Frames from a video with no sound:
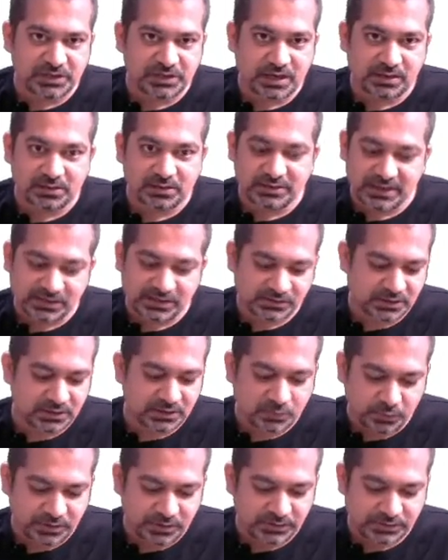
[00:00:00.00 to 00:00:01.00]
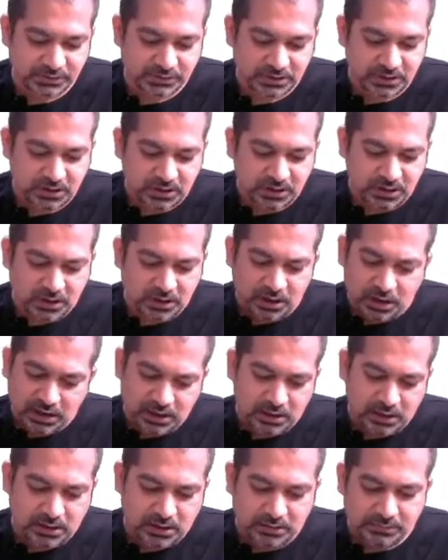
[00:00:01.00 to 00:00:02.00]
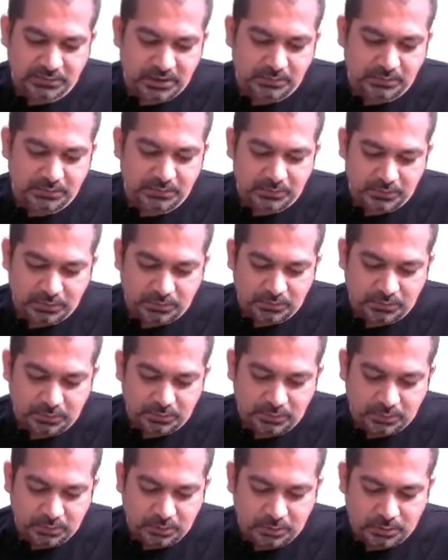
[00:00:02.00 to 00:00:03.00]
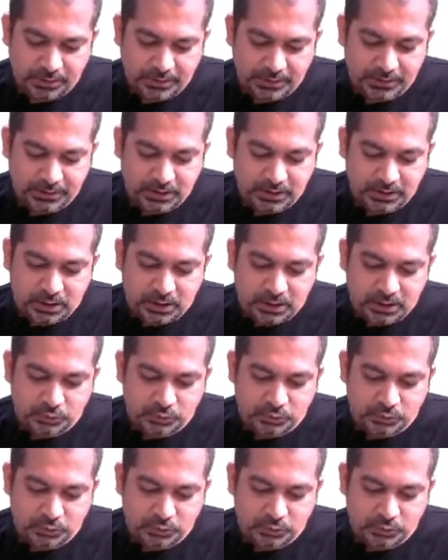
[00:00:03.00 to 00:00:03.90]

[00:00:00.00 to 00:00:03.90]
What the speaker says: channel, test and quiz. All right. So